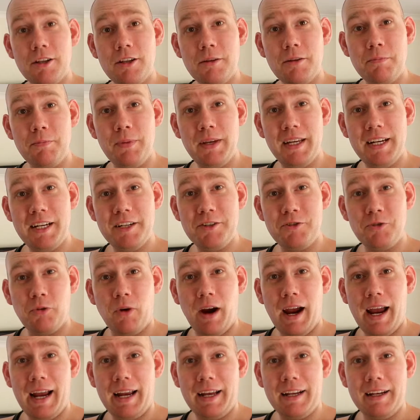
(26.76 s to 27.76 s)
So the bearded
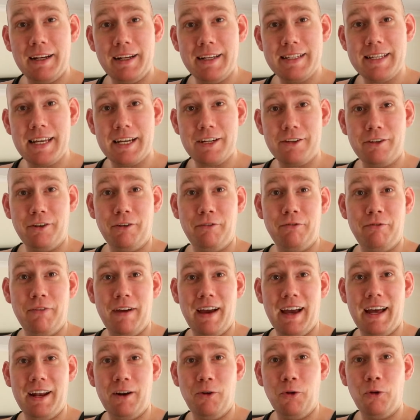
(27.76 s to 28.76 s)
dragon is actually
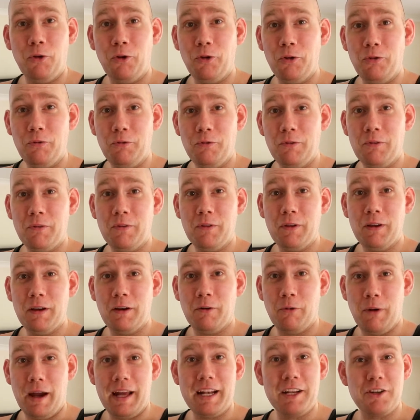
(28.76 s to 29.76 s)
found all
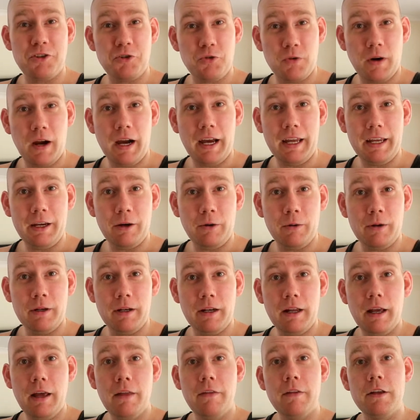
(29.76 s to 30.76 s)
around Australia,
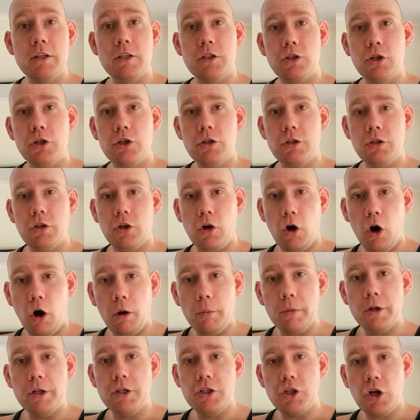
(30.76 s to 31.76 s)
and there's two
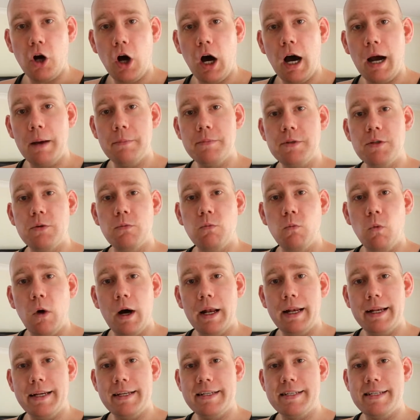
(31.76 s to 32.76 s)
common types, and
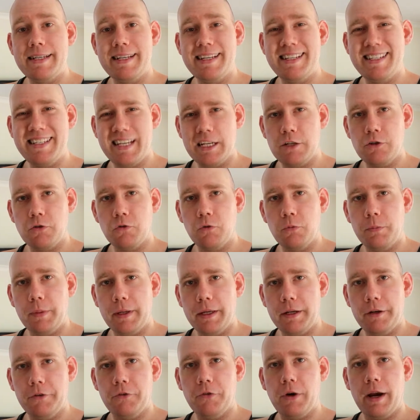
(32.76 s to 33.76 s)
one is the central
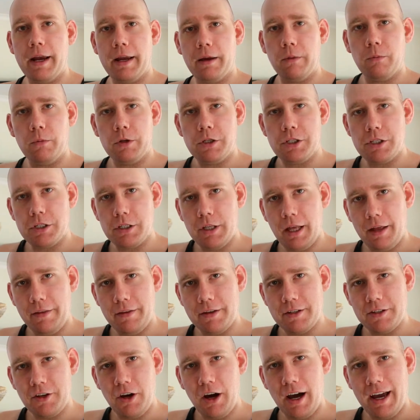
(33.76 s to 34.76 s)
bearded dragon, which is like
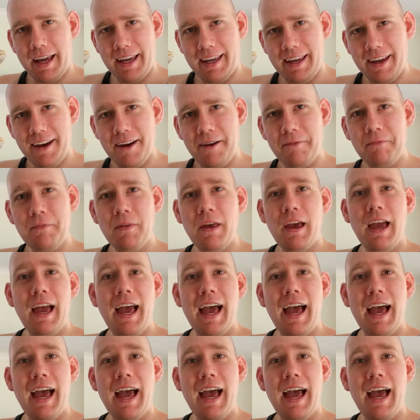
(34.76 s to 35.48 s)
this guy here,